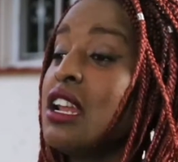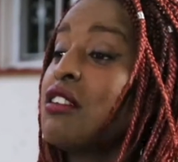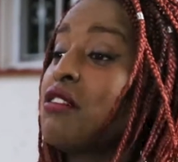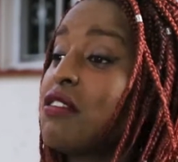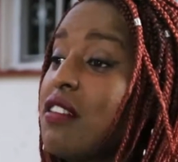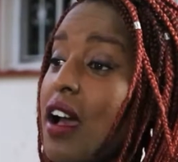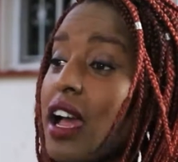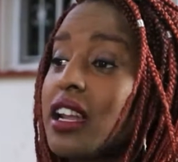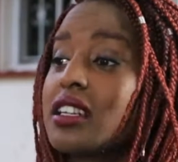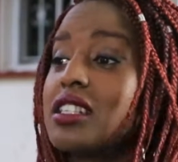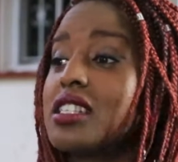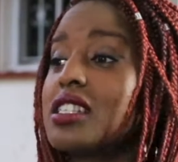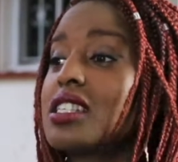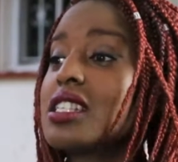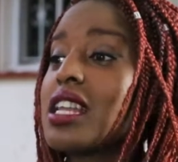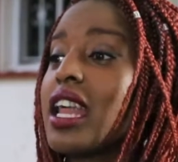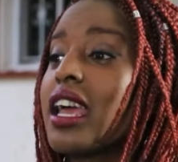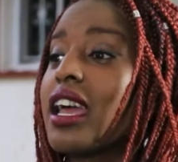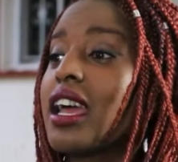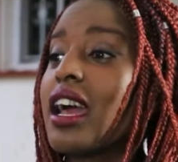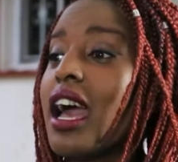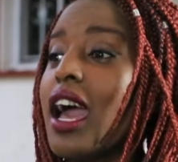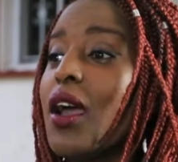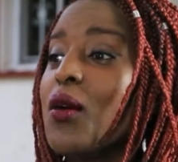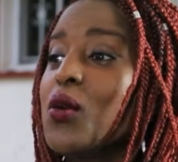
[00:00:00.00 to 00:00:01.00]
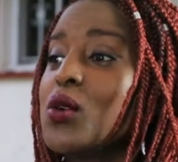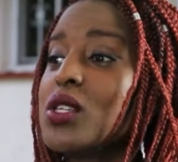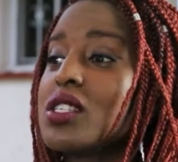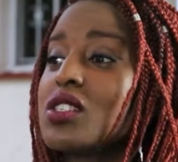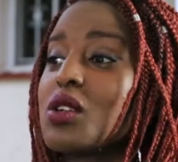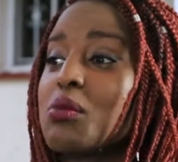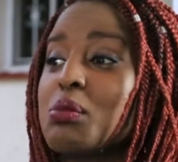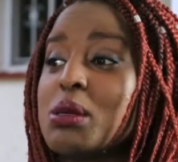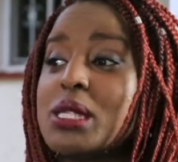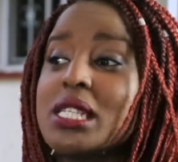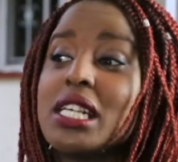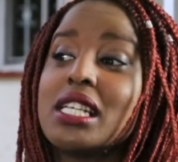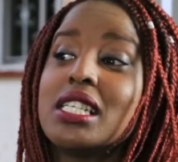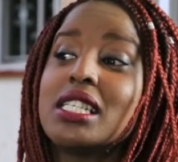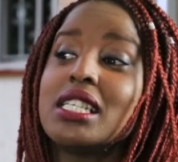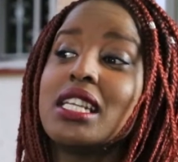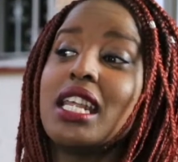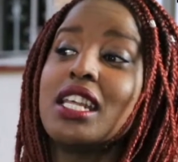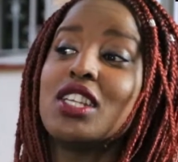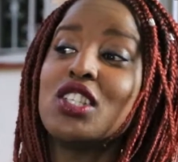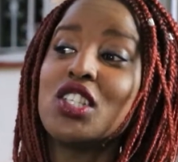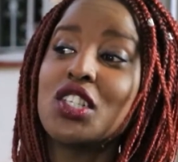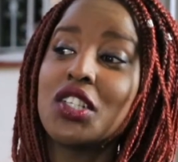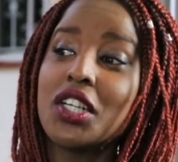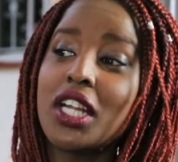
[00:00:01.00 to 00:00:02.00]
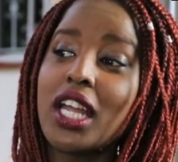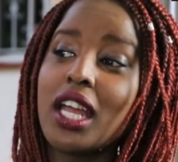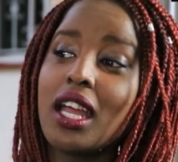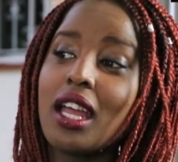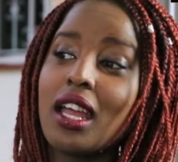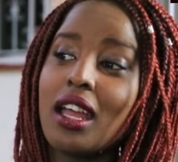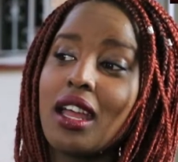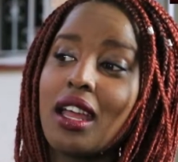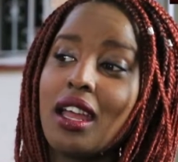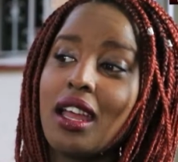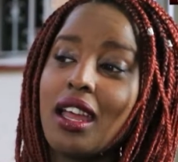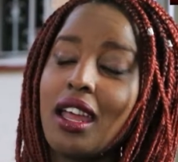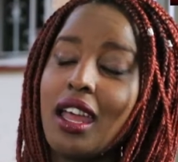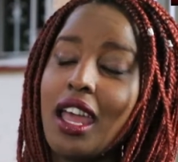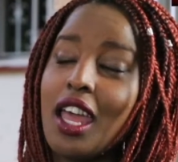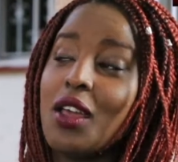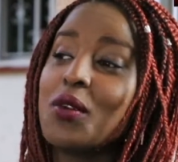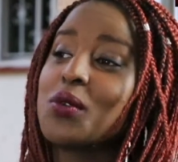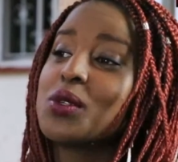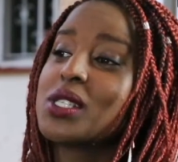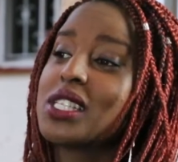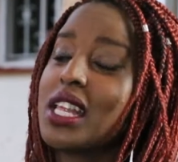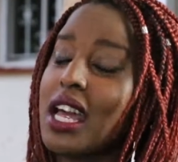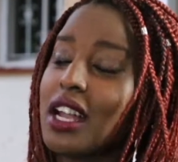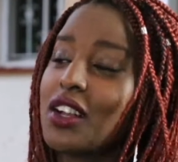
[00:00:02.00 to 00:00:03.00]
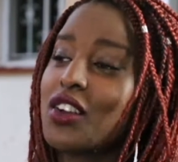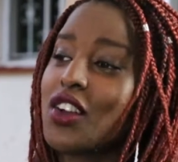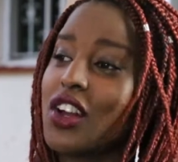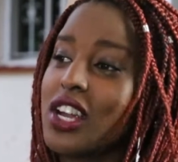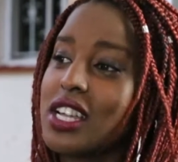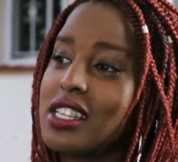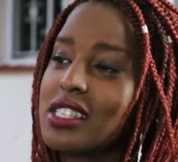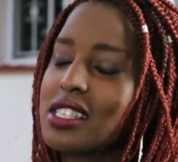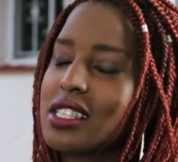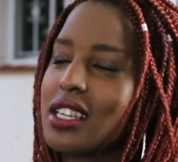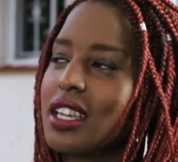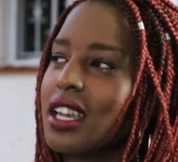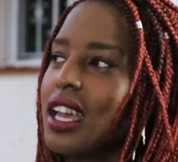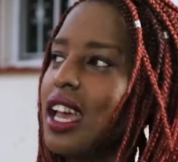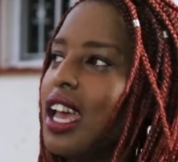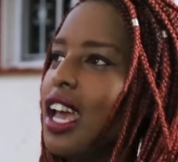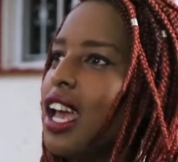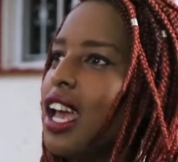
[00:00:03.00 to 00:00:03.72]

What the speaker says: in fact, it's like I was representing Nigeria. It was that crazy.